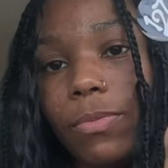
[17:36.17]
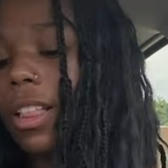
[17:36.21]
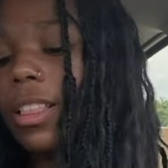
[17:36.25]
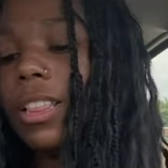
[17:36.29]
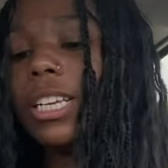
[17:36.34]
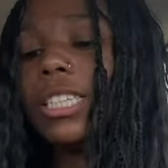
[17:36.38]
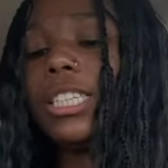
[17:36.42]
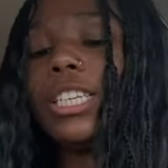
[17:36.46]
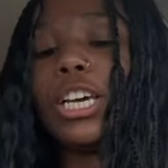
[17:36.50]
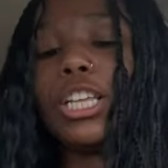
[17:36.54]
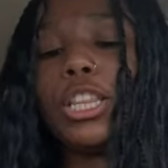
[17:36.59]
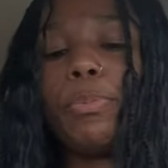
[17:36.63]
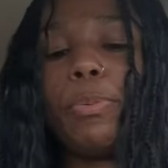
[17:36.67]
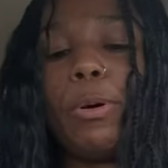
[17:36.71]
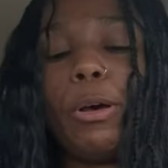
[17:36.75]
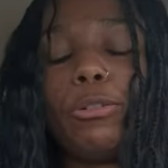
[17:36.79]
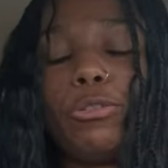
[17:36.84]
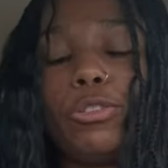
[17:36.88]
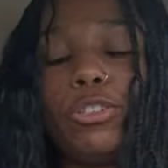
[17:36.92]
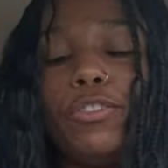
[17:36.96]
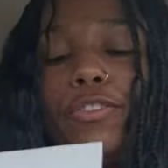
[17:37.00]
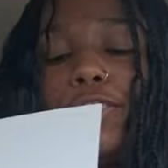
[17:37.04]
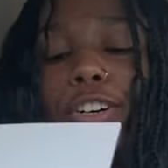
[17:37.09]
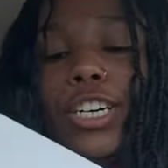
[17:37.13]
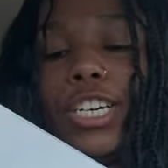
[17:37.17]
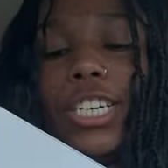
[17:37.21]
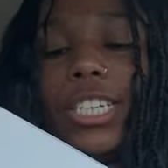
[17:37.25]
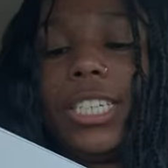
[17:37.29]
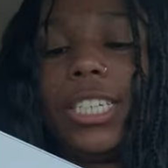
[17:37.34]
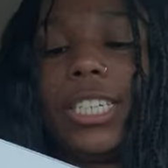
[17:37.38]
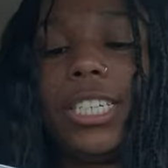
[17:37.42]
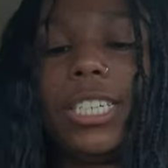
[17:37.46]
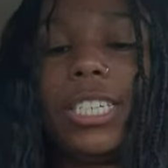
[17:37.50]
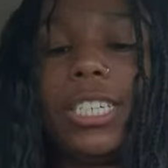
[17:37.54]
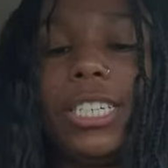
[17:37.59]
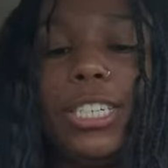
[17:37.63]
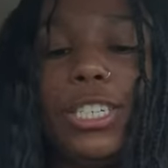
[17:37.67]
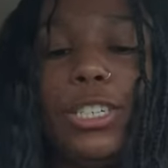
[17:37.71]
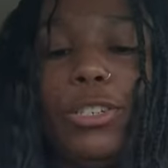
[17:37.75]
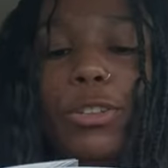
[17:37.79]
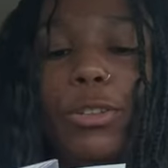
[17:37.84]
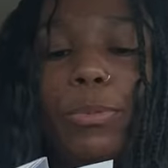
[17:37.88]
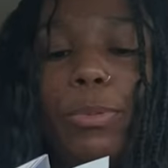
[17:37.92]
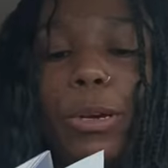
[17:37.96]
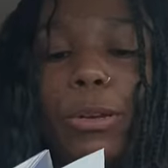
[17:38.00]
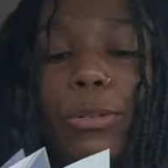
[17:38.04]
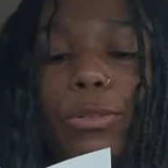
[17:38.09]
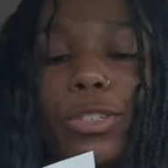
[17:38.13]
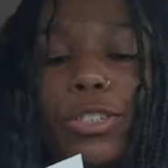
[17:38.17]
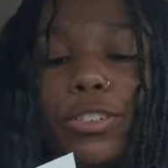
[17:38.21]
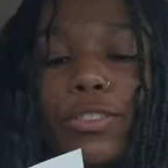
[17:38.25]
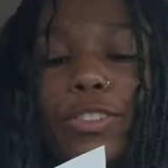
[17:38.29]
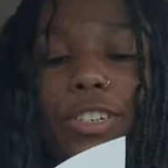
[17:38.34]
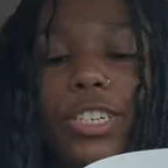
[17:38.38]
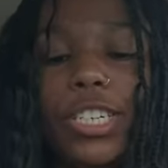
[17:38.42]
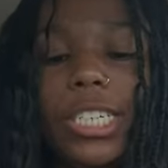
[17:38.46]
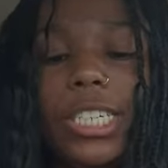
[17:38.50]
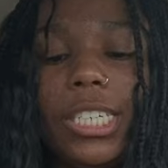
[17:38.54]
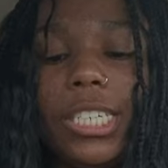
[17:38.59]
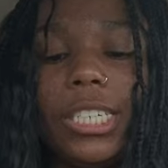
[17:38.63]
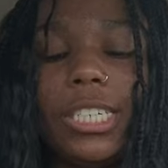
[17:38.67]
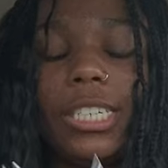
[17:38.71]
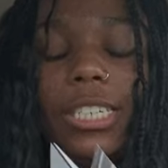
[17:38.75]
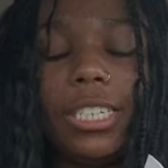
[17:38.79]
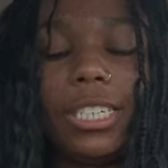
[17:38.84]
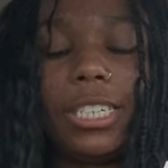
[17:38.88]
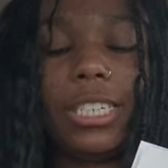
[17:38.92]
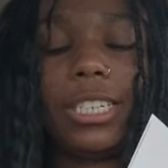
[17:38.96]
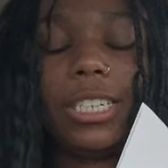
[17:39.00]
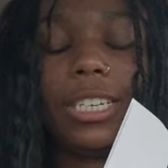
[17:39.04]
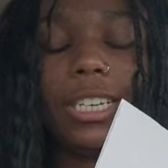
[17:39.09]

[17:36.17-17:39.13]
Let's look at the poster first. Let's do the poster first.